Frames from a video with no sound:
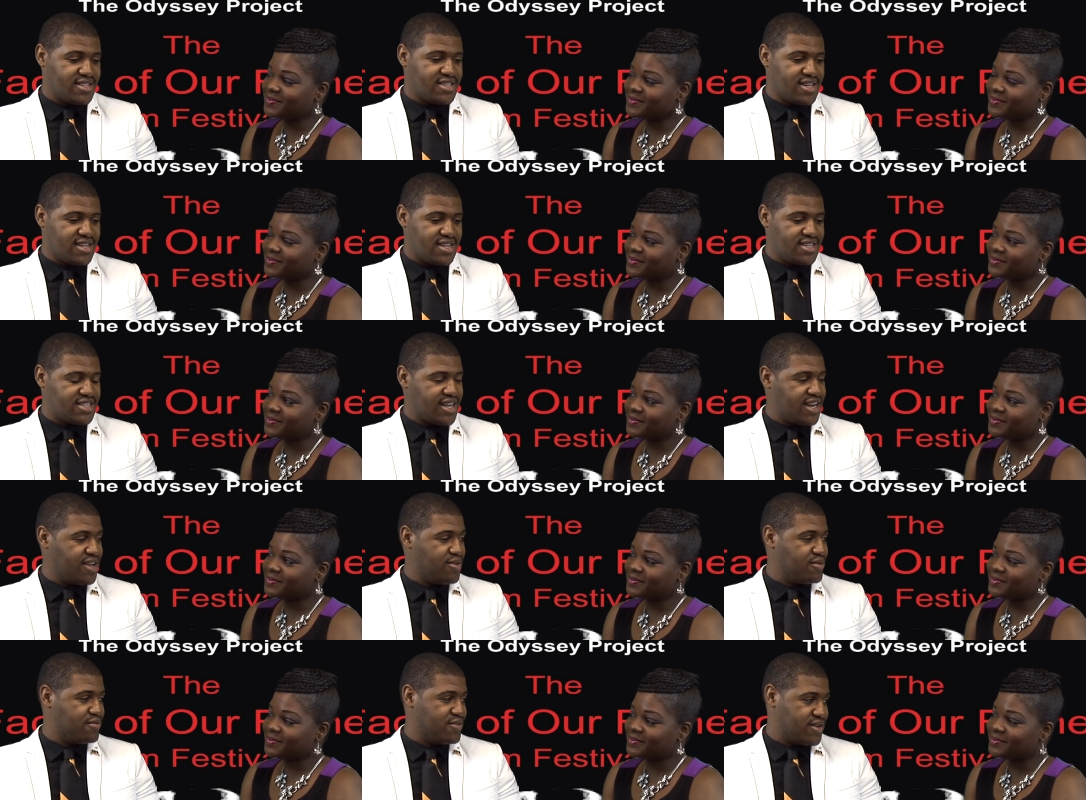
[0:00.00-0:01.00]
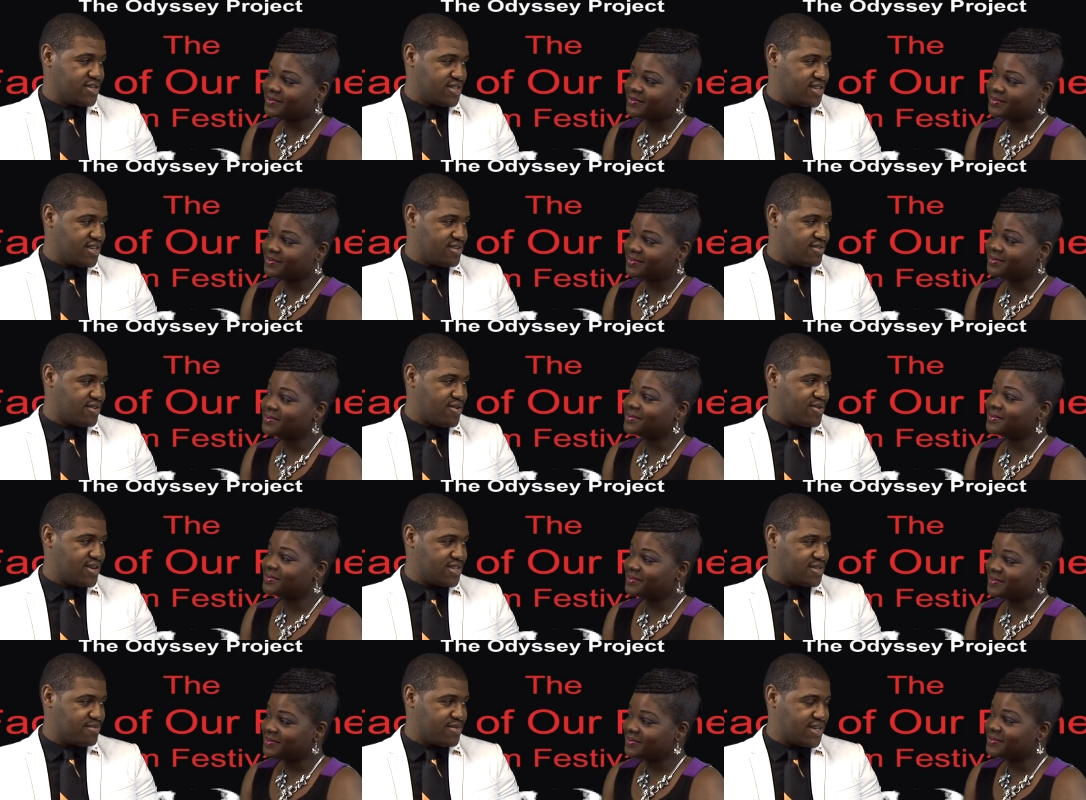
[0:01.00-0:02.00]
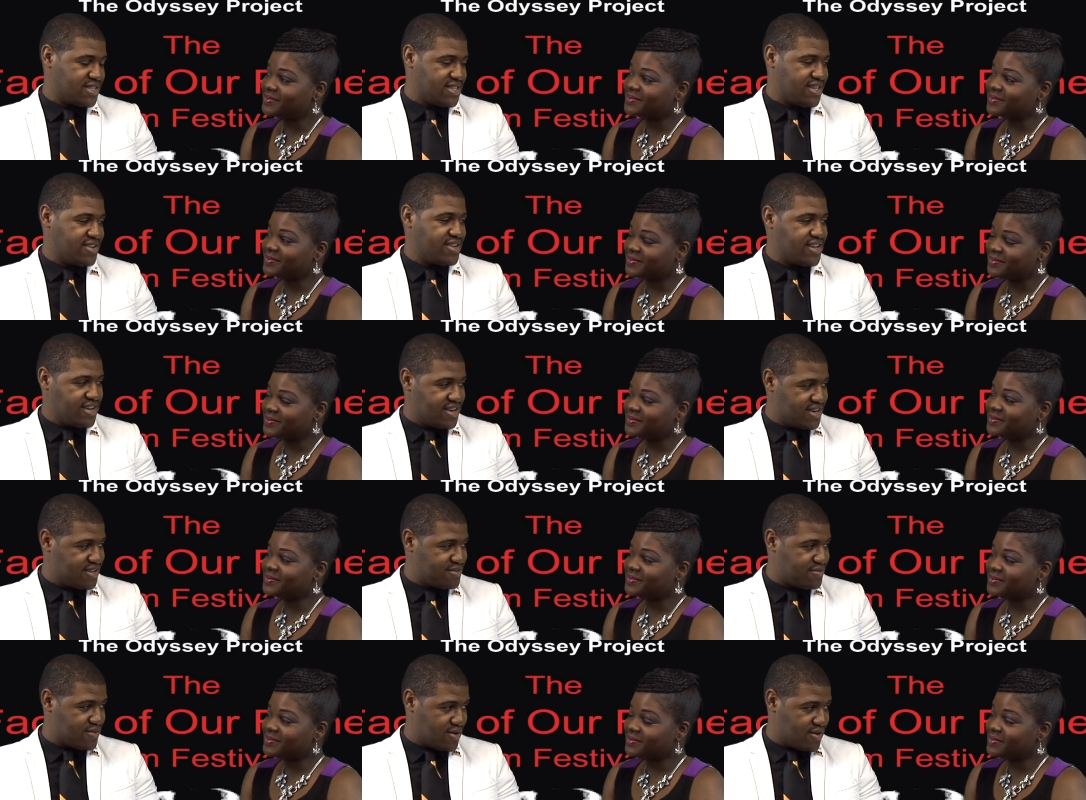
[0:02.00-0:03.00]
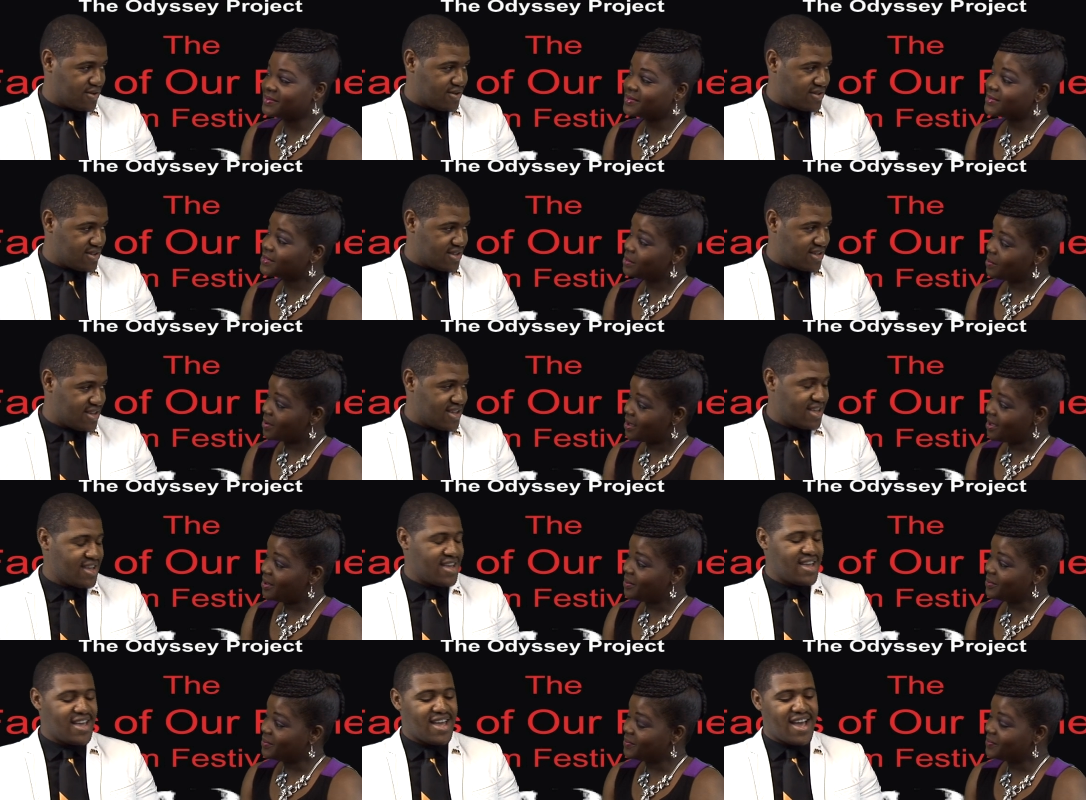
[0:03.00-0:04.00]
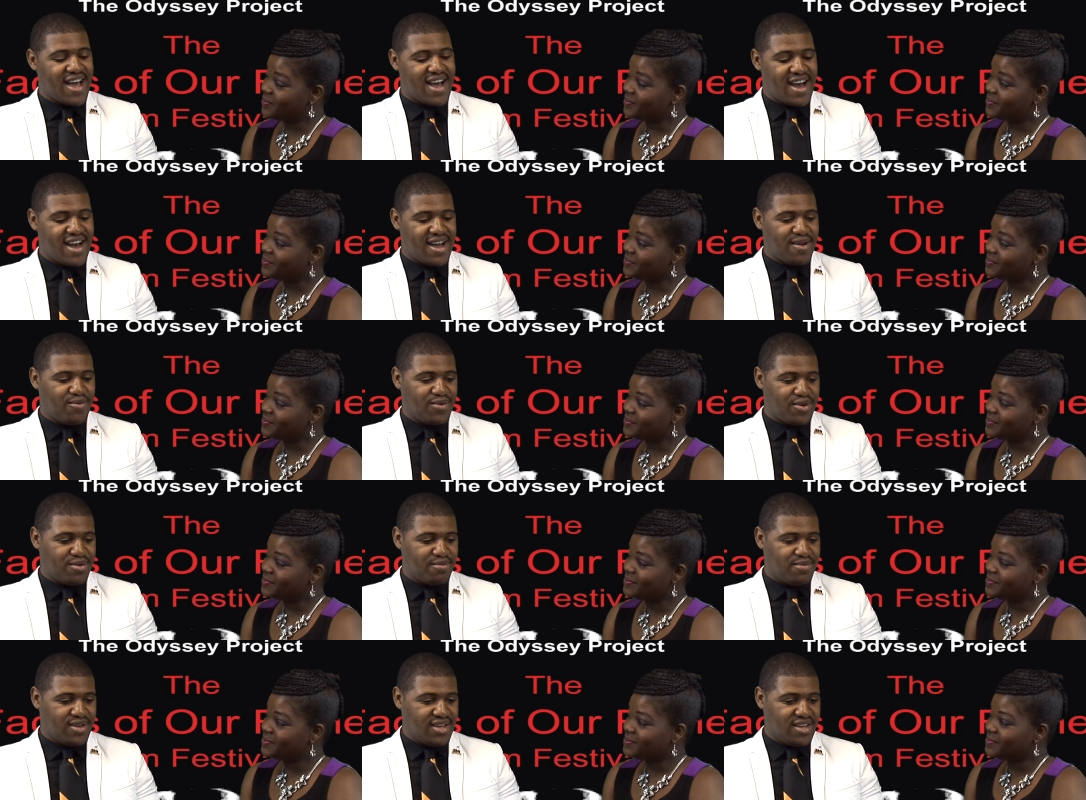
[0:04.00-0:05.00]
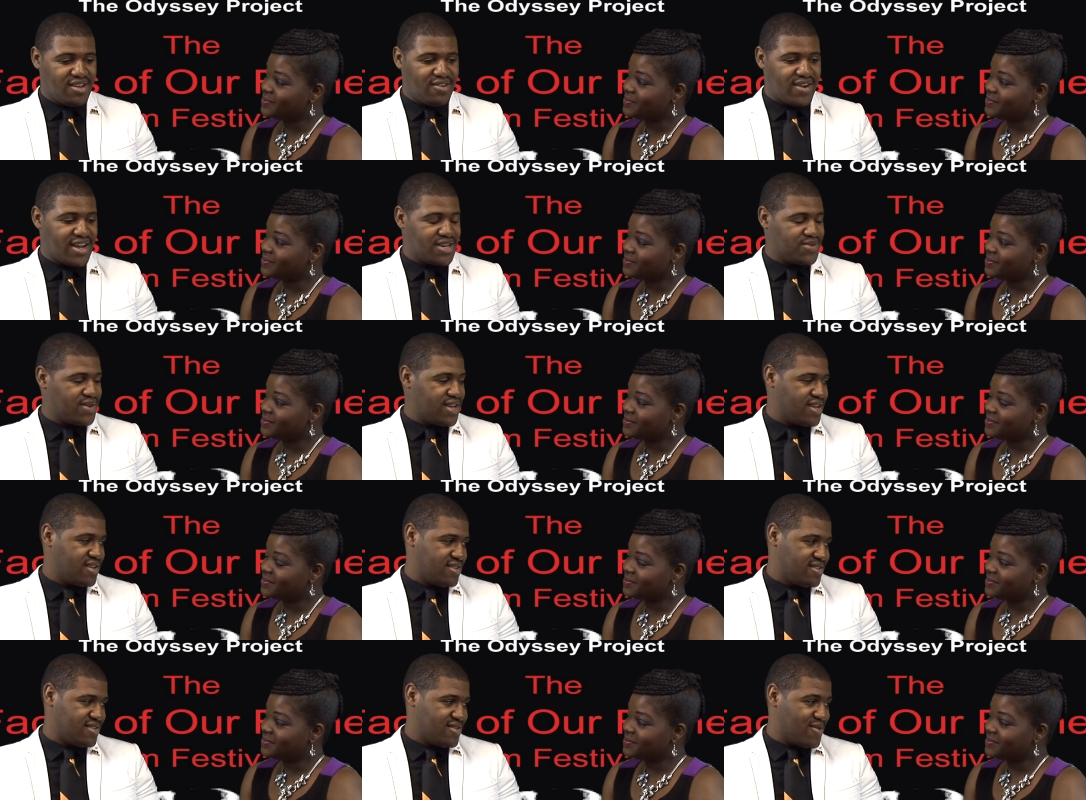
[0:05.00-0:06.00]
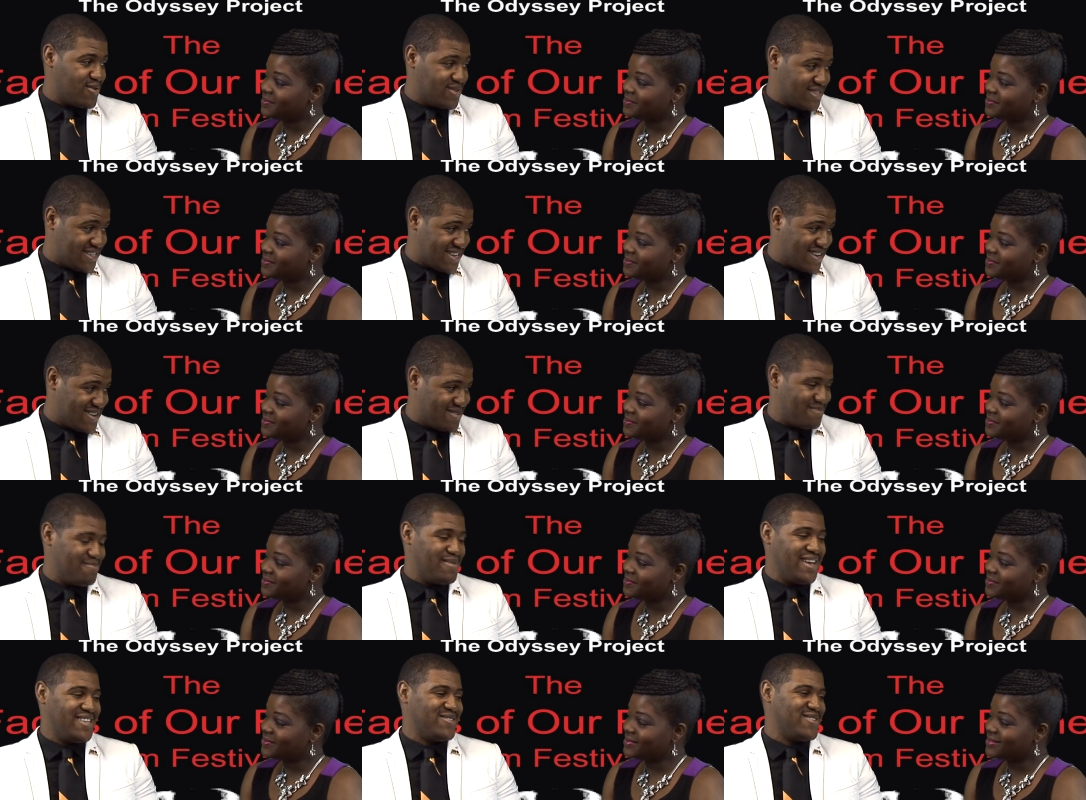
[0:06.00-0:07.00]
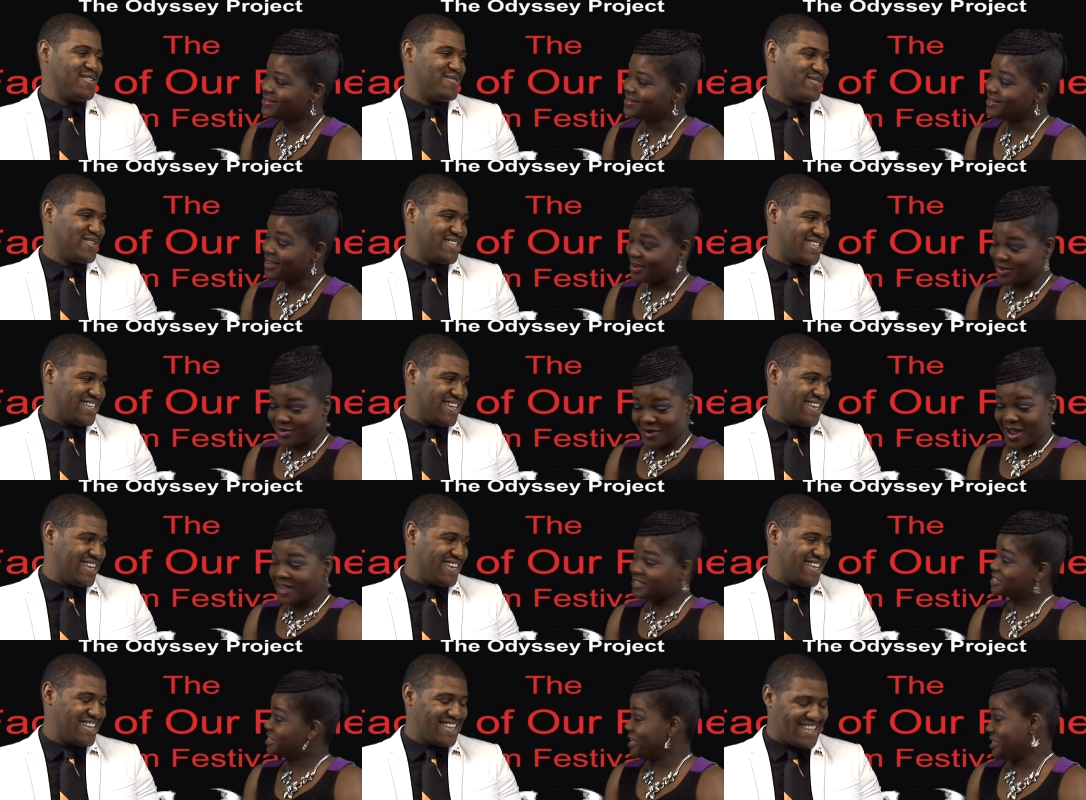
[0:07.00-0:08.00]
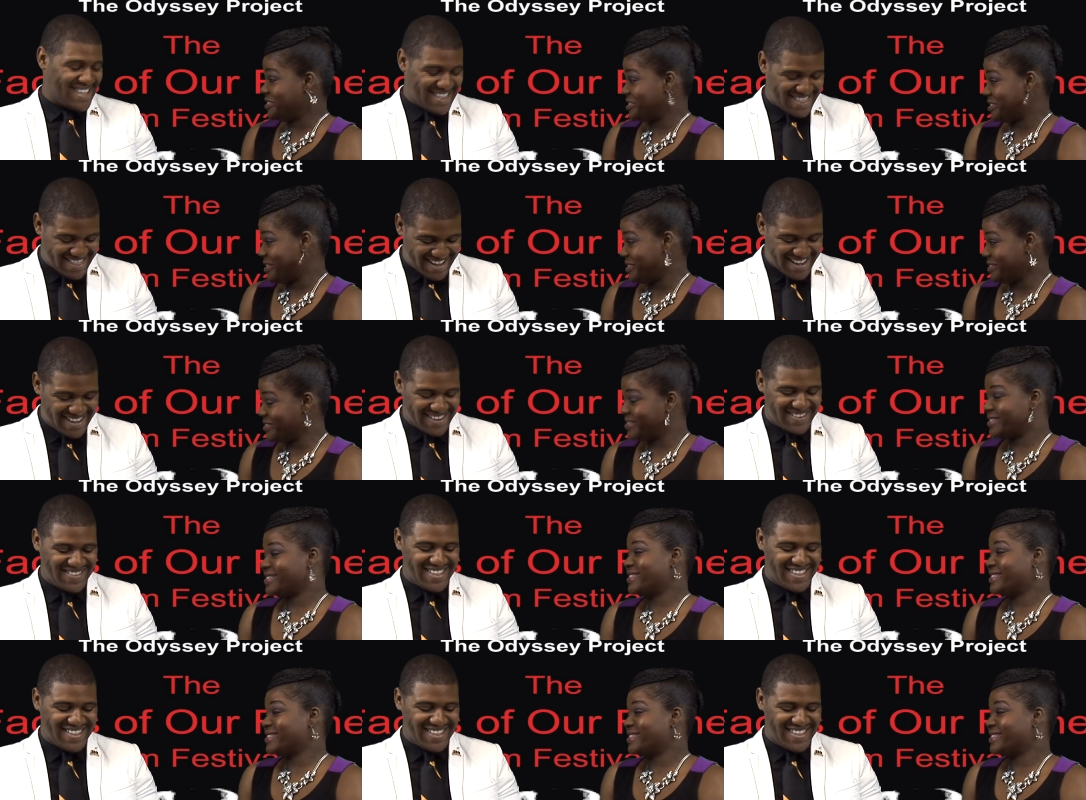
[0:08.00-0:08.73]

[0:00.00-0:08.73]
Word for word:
Speaker 1: attending Cheyney University, going into my senior year this fall. I will be graduating on time, May 2014. Congratulations. Thank you,